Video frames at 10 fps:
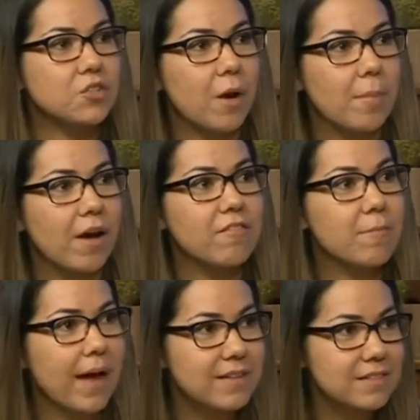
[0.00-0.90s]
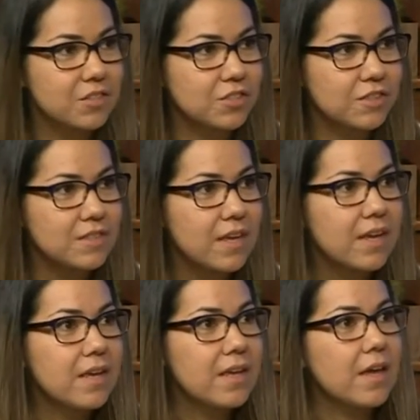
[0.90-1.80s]
drop off passengers
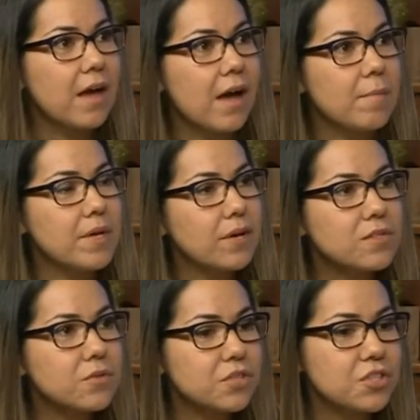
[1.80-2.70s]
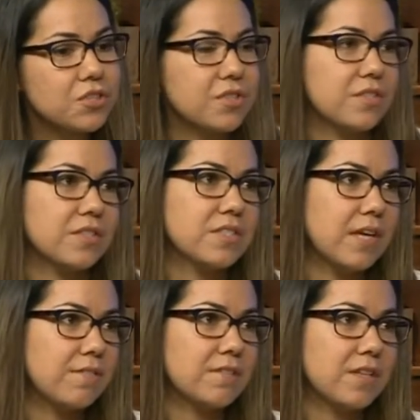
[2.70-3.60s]
right. Um, it also assures their
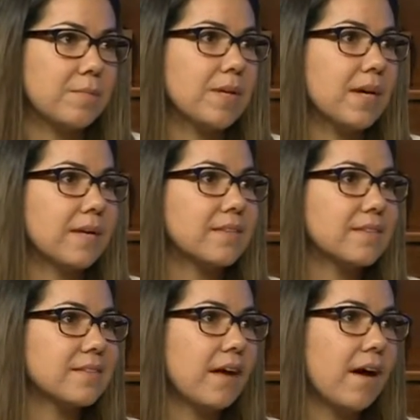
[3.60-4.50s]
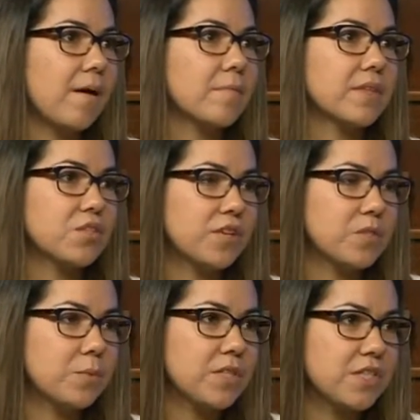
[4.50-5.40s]
safety because um, the
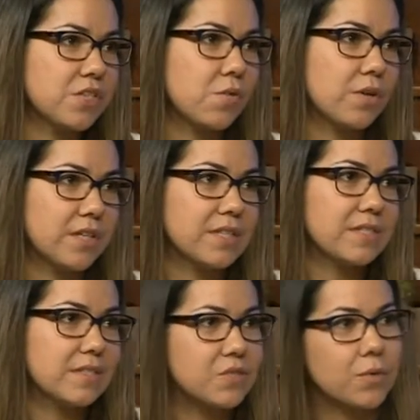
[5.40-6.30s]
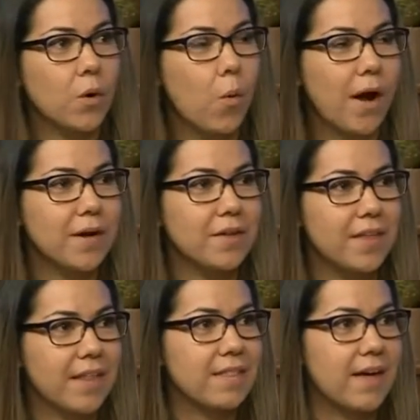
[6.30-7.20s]
transportation ordinance does require
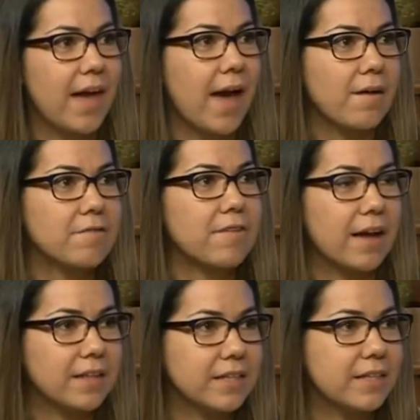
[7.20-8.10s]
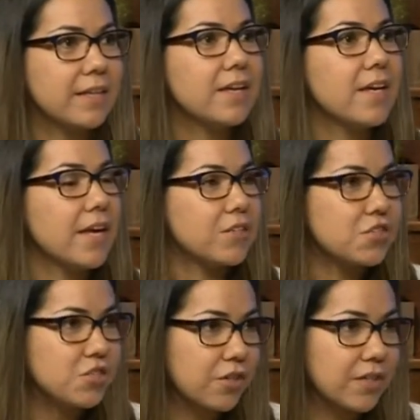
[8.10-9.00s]
that they have valid
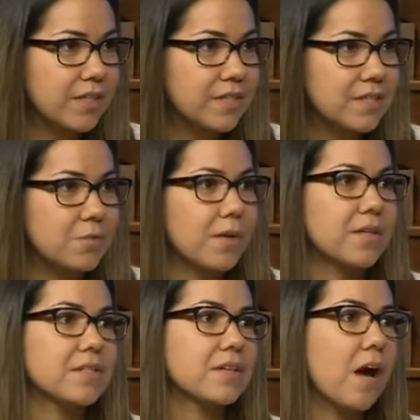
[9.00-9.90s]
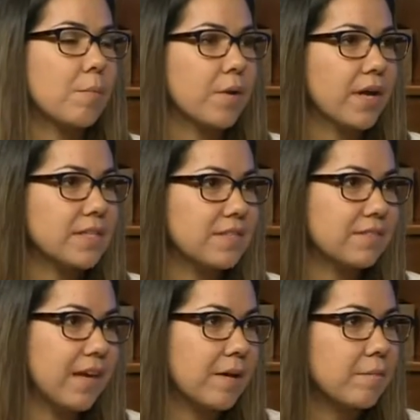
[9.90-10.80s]
insurance as well as comprehensive
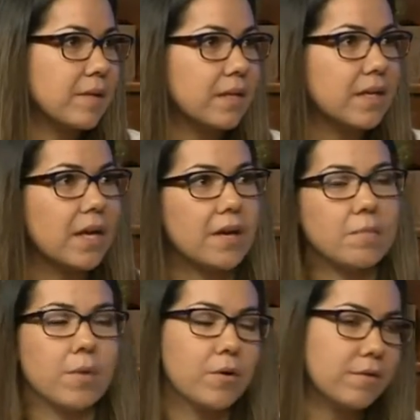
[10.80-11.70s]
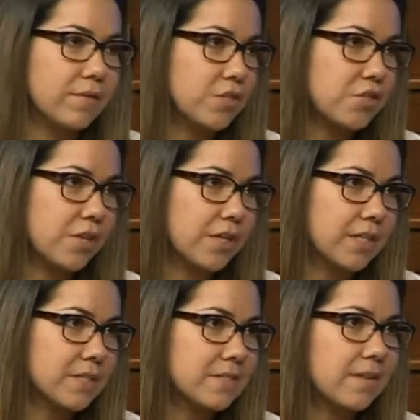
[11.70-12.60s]
liability automotive
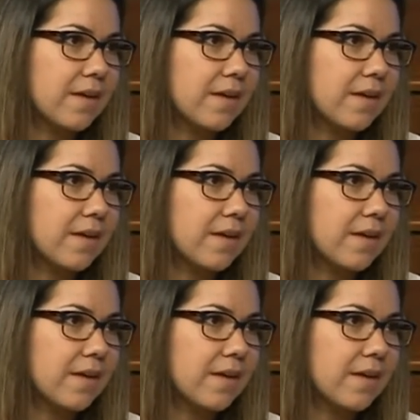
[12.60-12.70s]
insurance